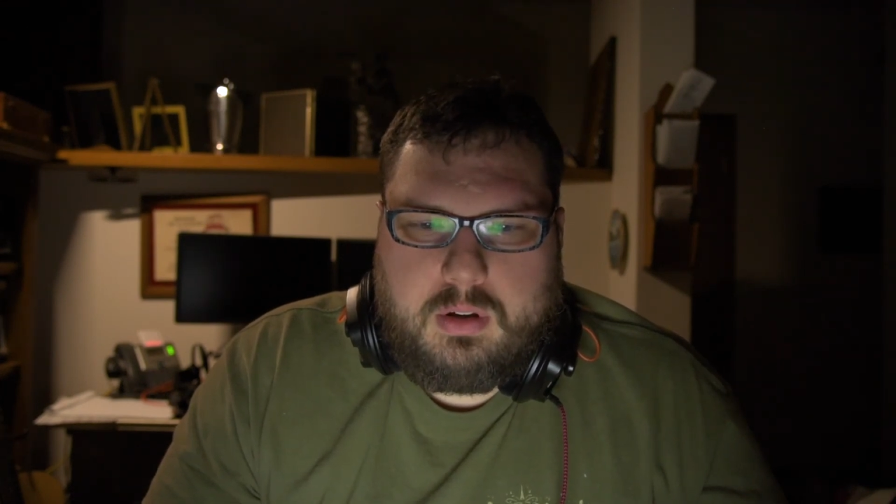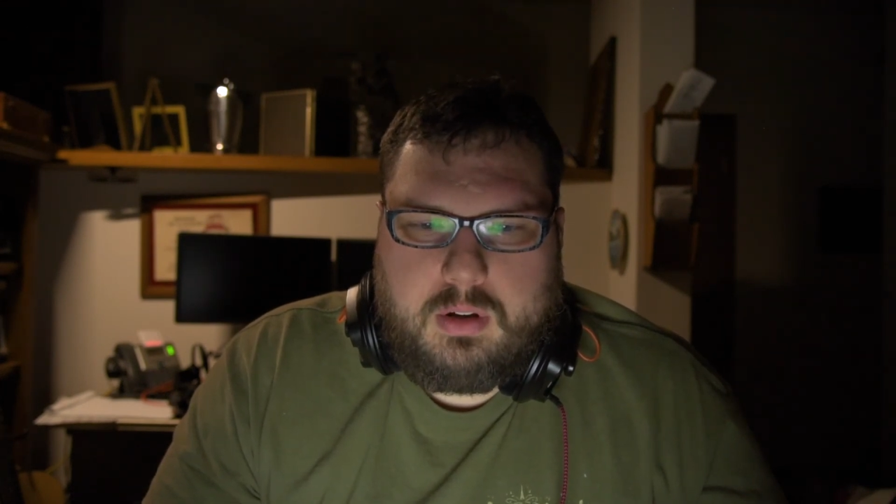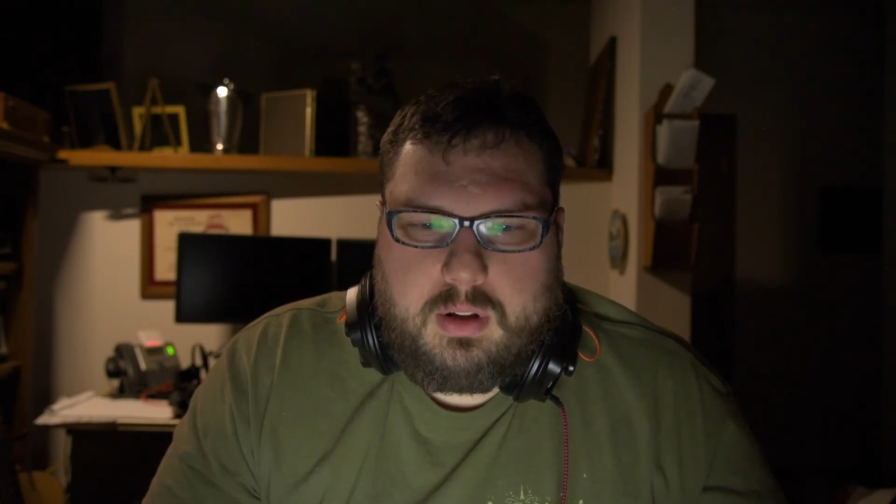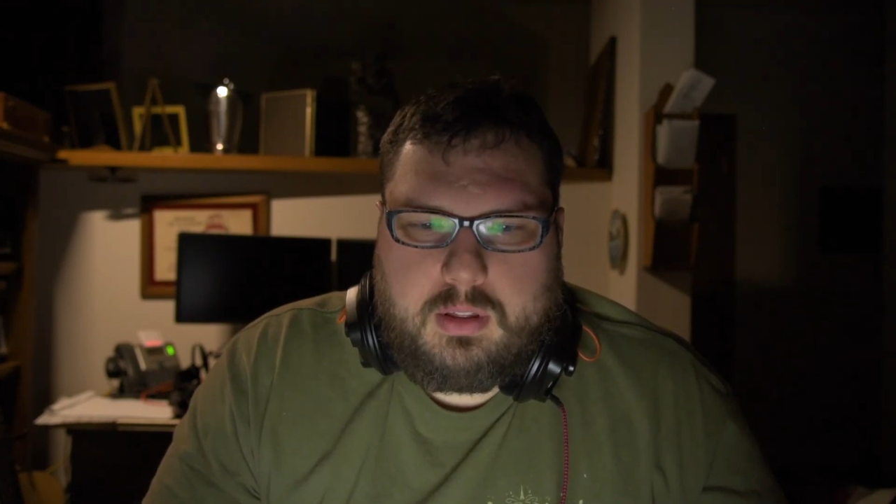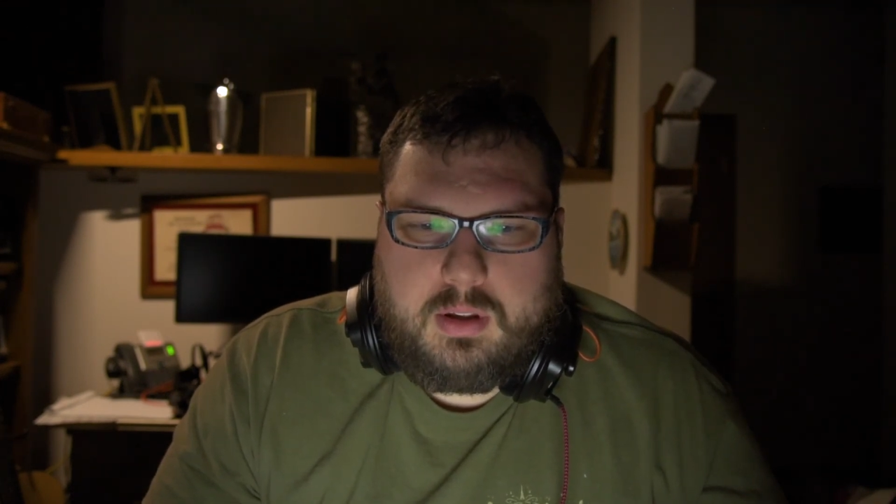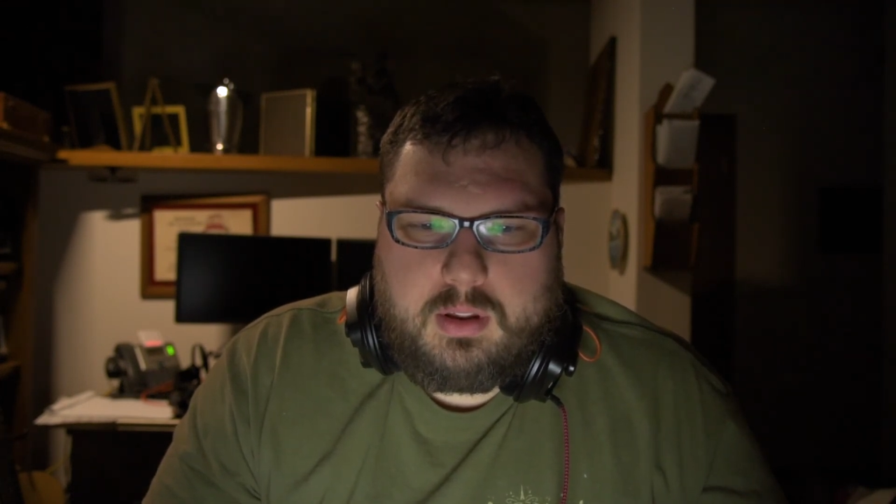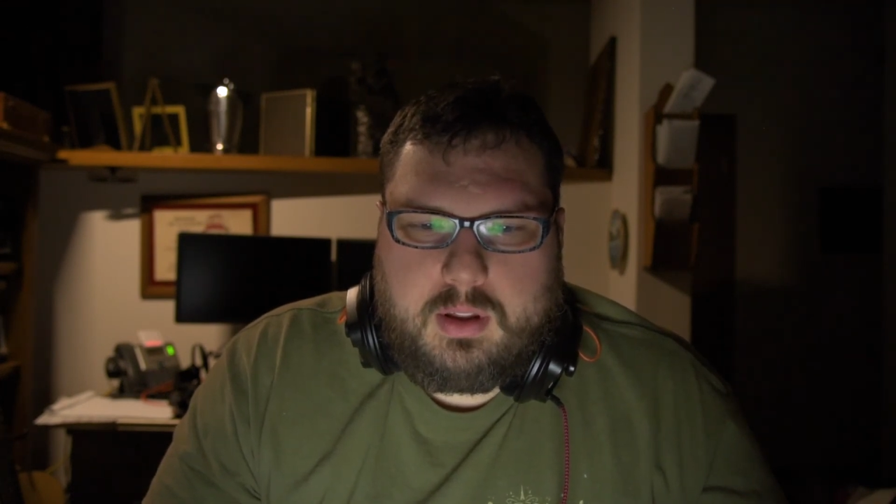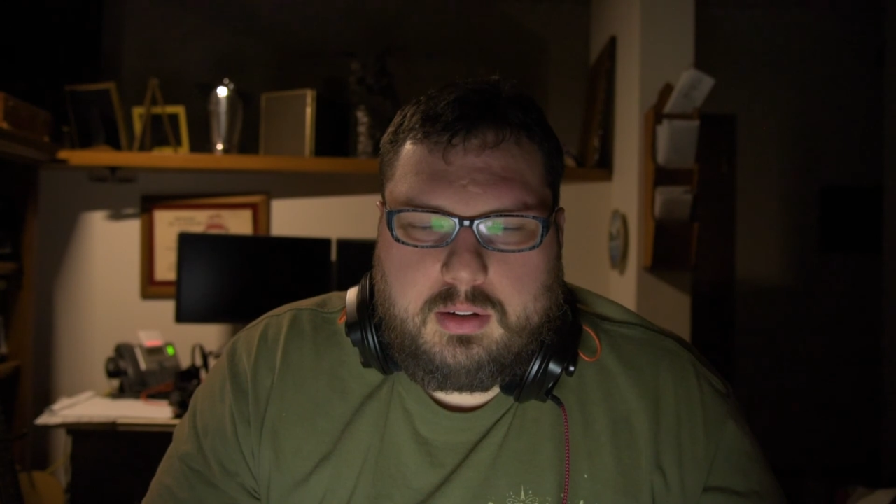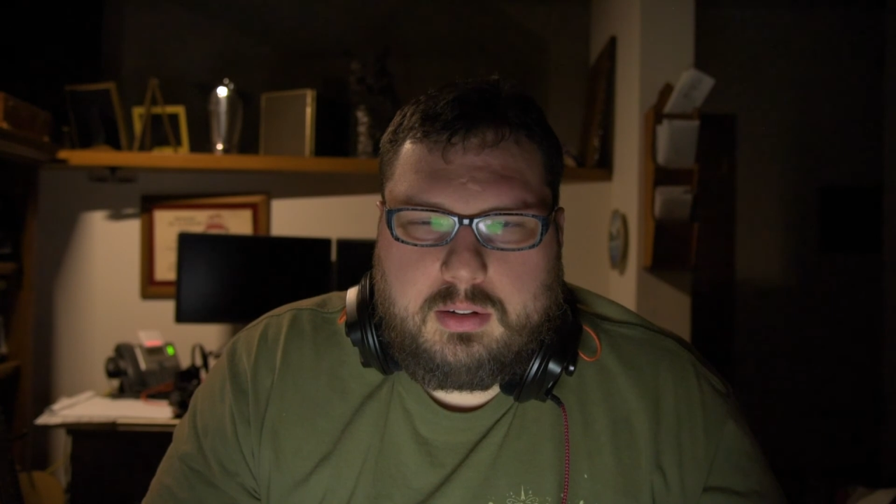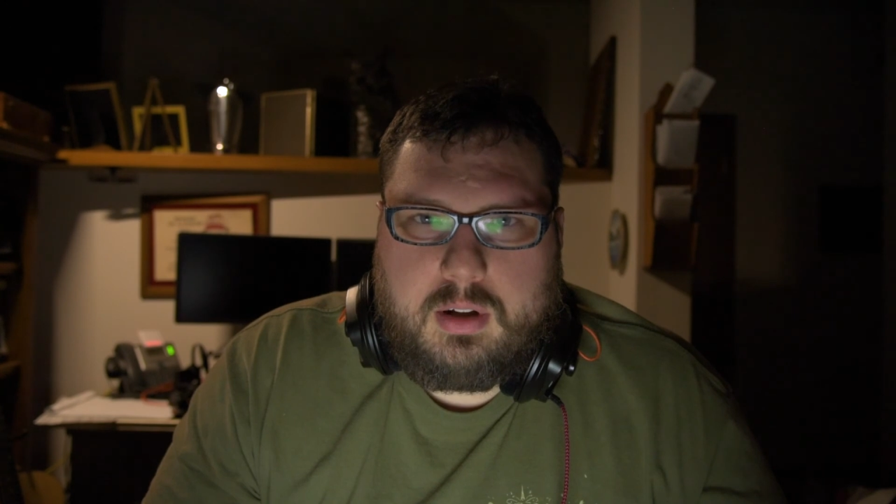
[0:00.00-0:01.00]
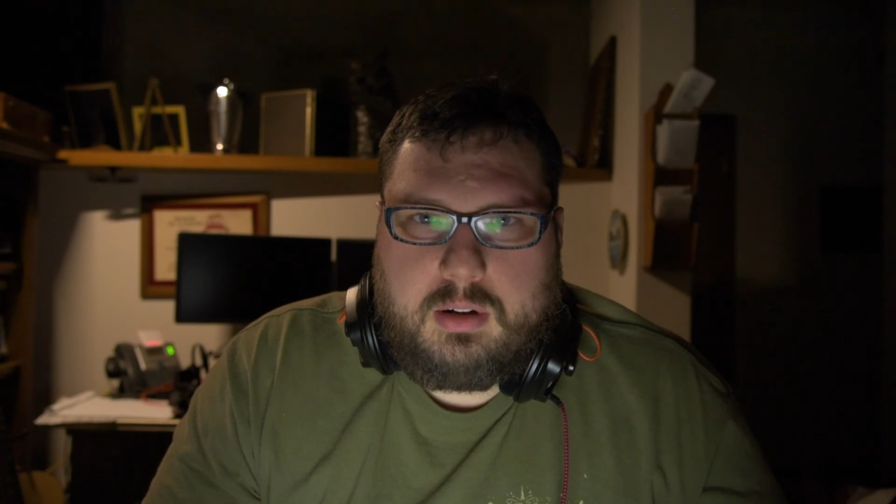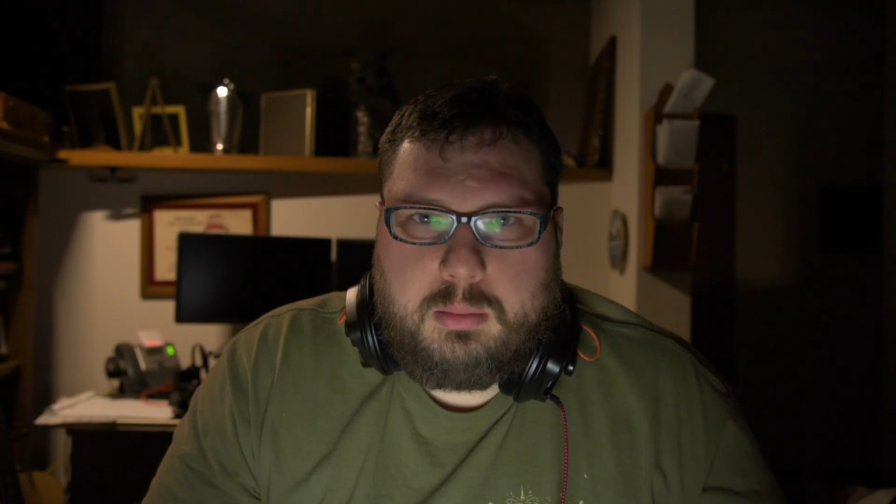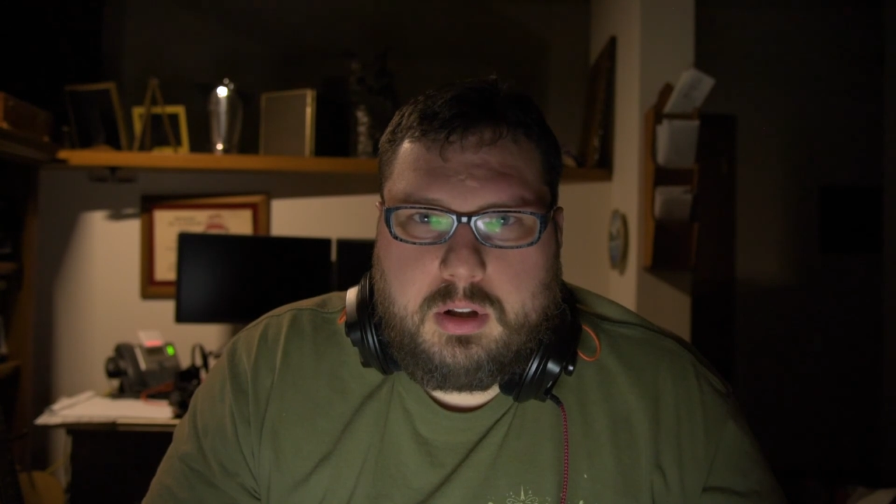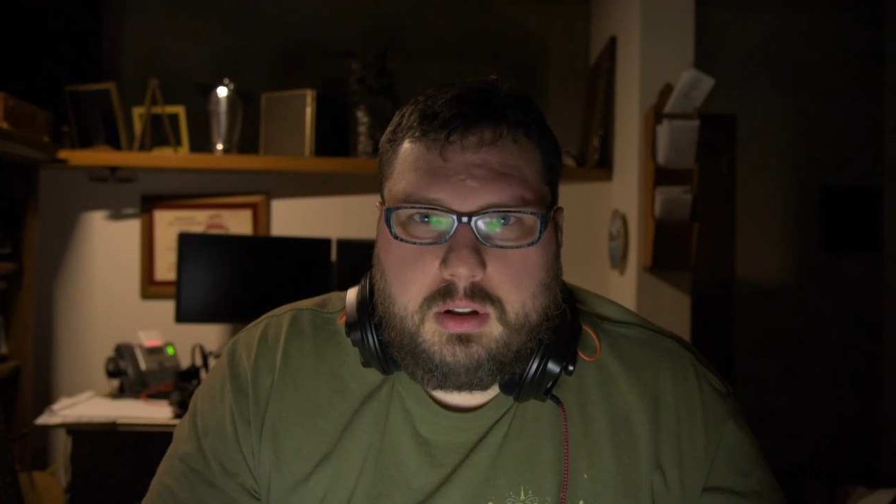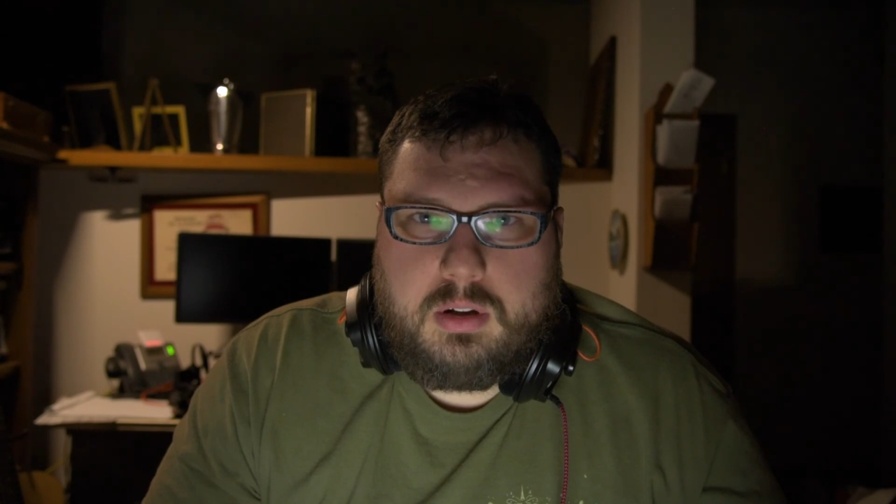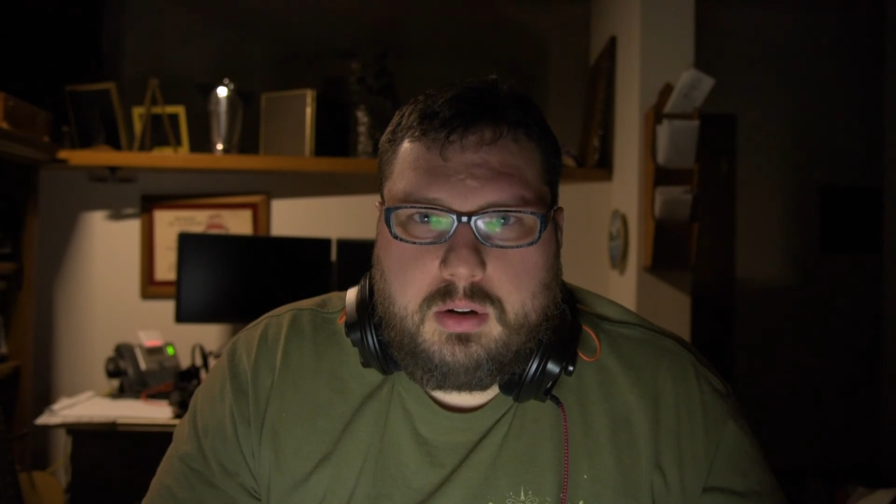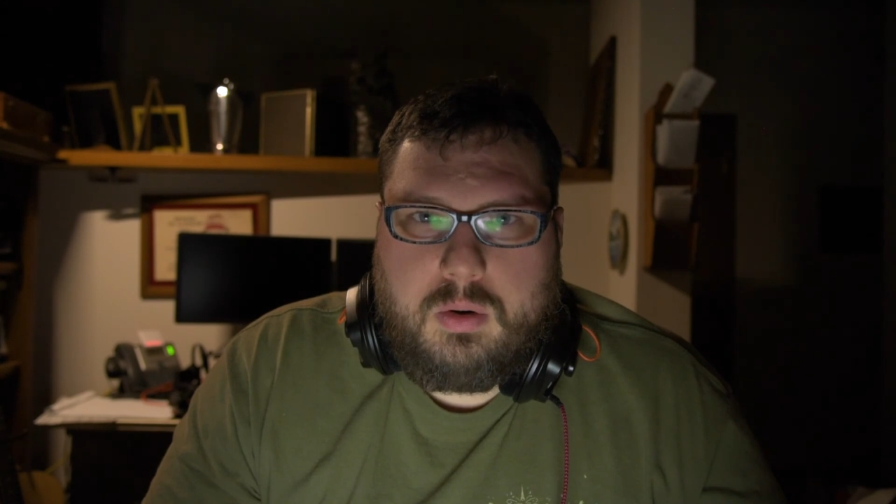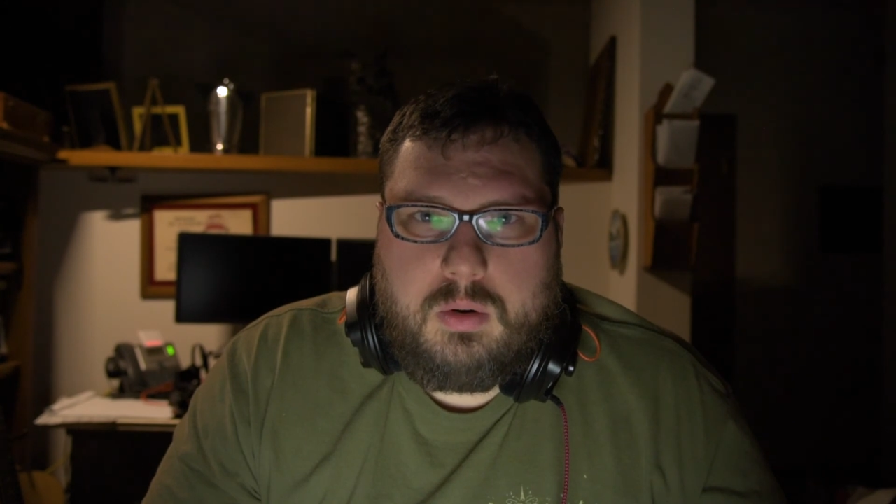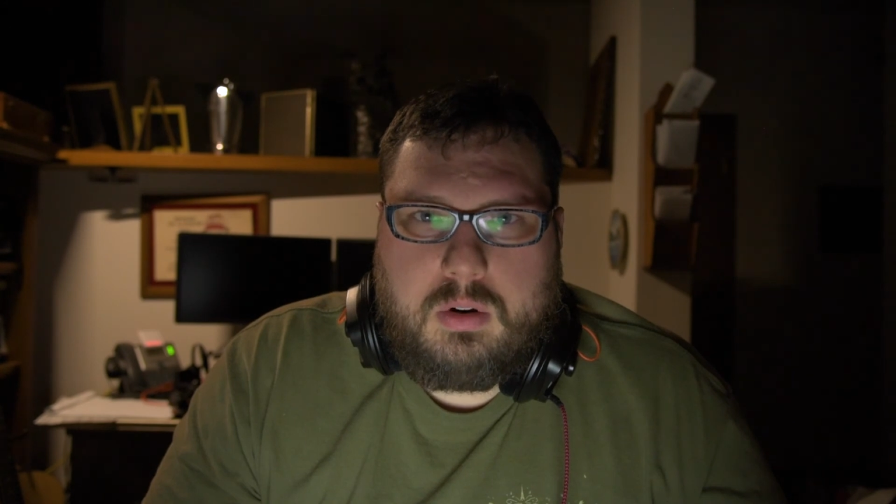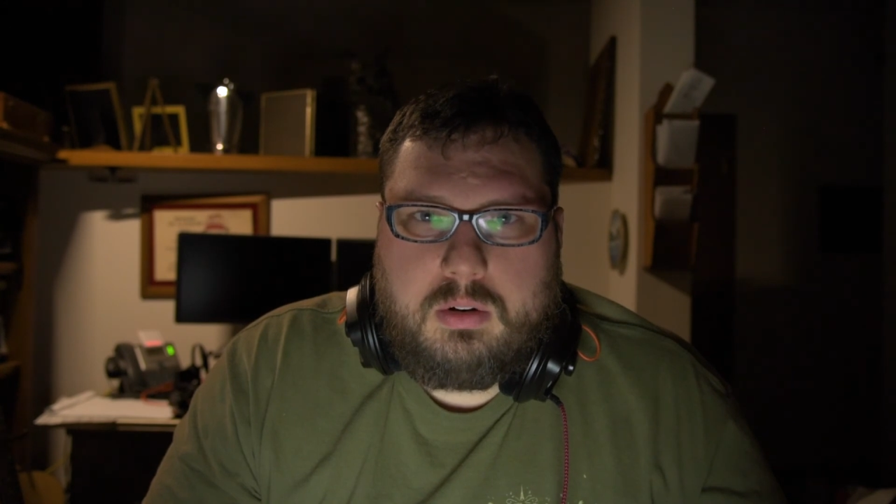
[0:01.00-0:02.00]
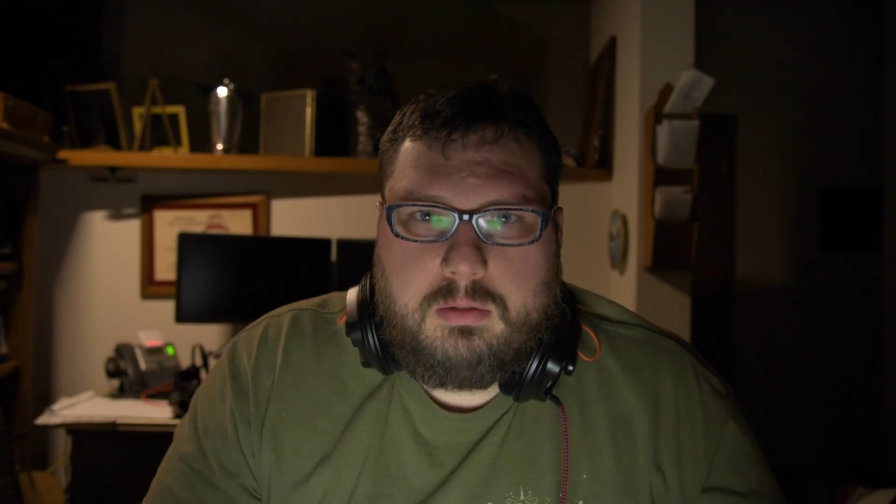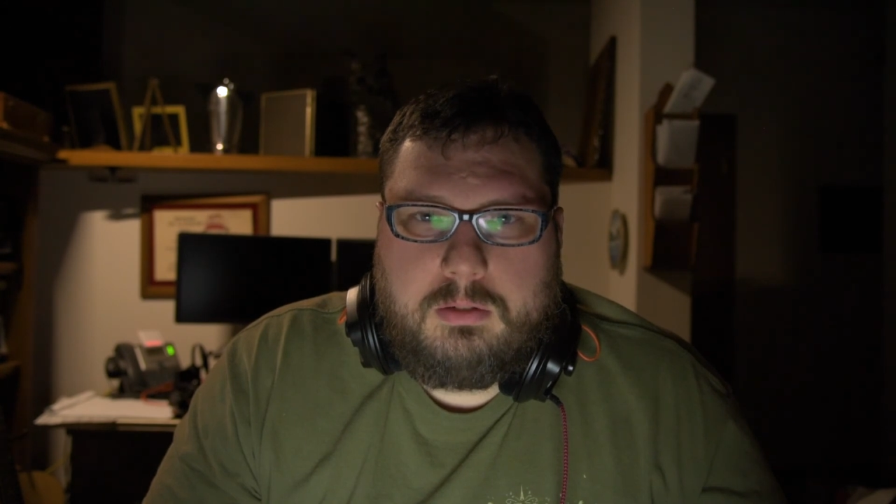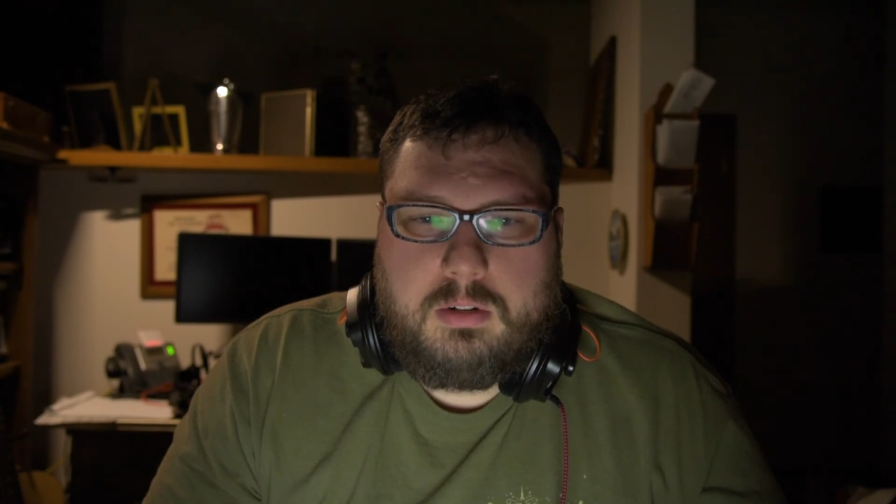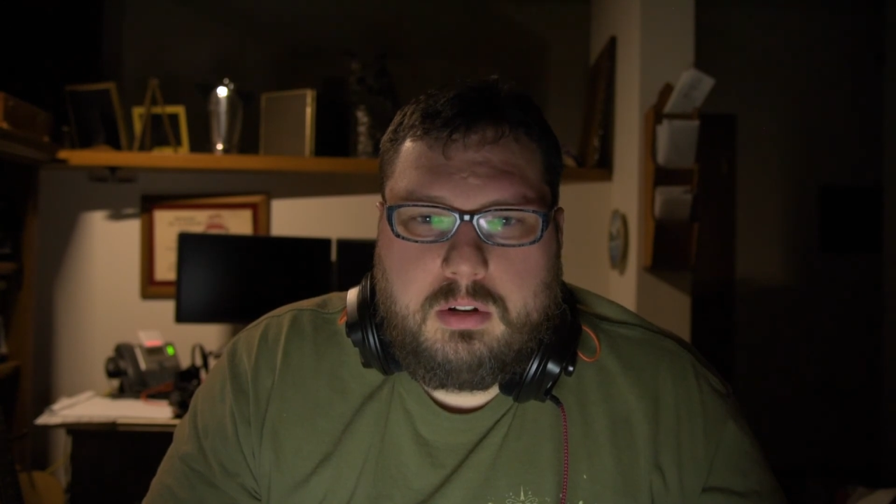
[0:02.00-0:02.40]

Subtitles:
And I think that's kind of been the core of